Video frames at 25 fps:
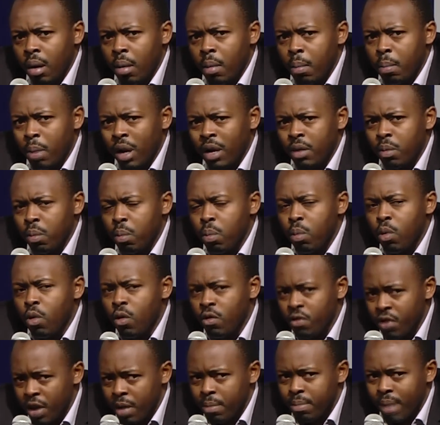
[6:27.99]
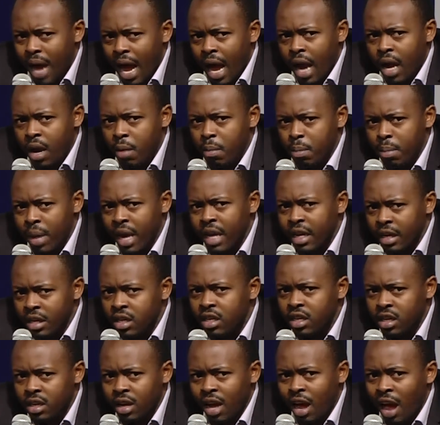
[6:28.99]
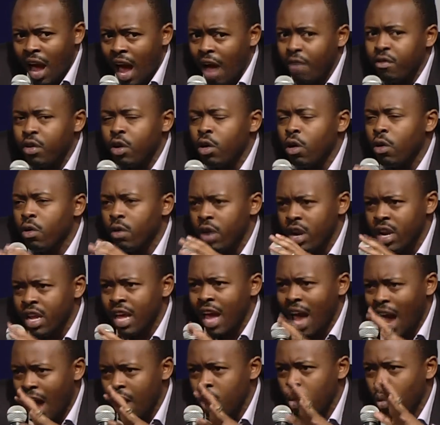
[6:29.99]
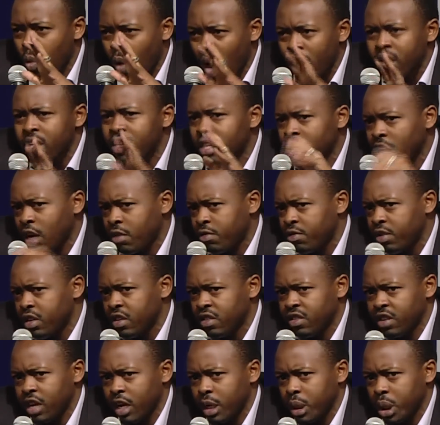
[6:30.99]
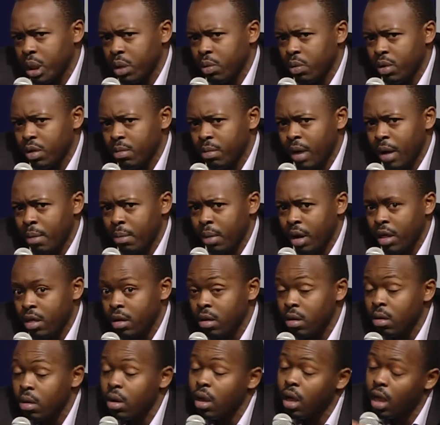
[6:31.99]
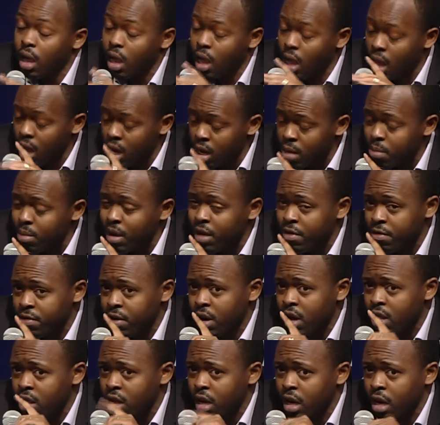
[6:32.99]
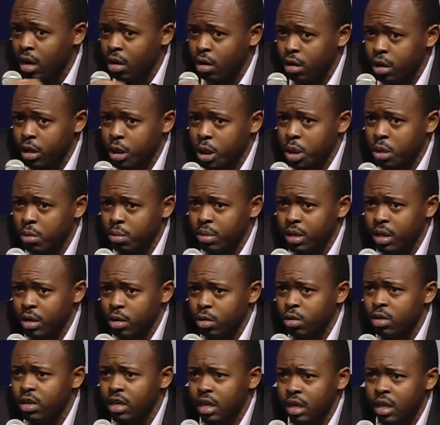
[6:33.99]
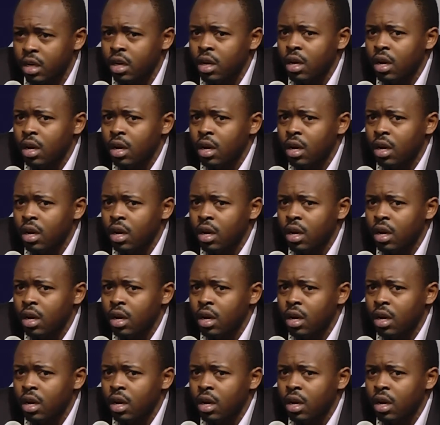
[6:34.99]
But moving back meant having already had one tough discussion with my mother and my father-in-law, it should be noted,